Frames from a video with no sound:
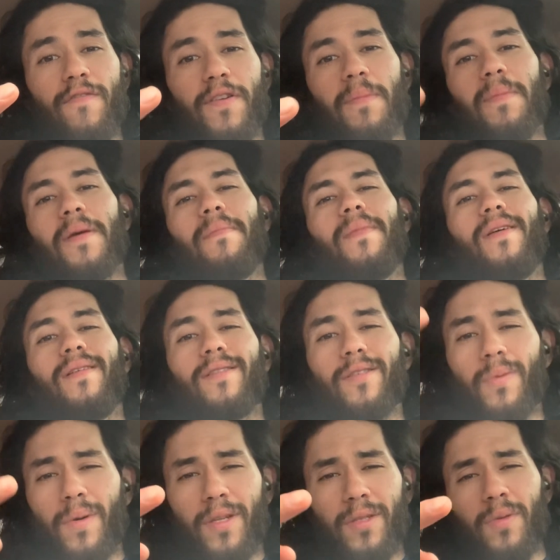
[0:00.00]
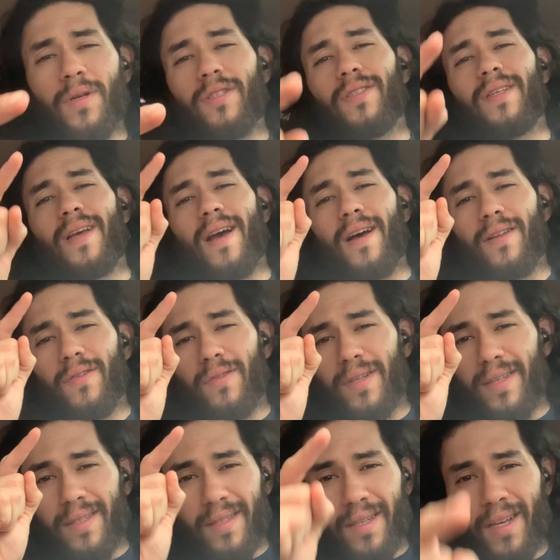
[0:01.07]
commitment, 2,200
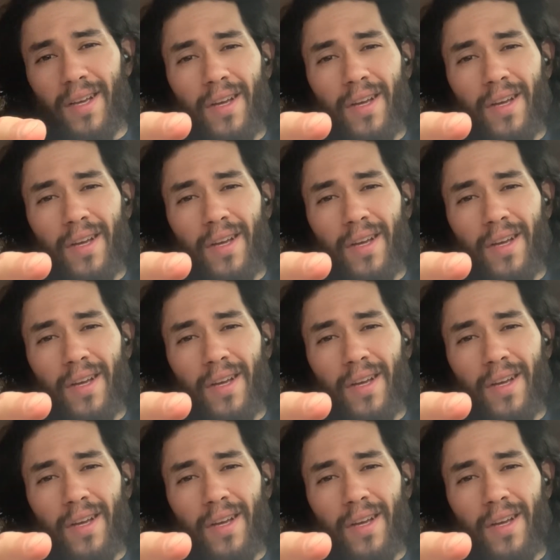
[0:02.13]
calories,